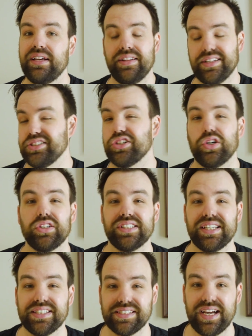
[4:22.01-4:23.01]
And it's called
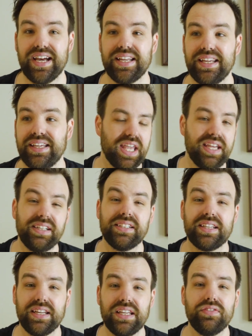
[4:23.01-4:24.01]
anxiety. And it
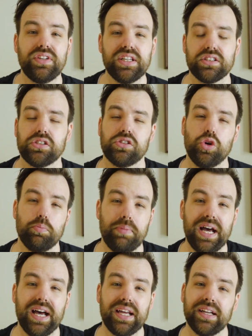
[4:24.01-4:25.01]
can even get so
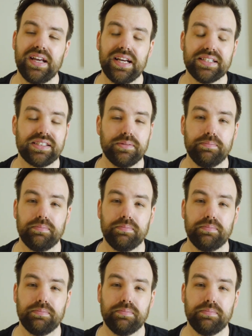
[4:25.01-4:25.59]
bad as to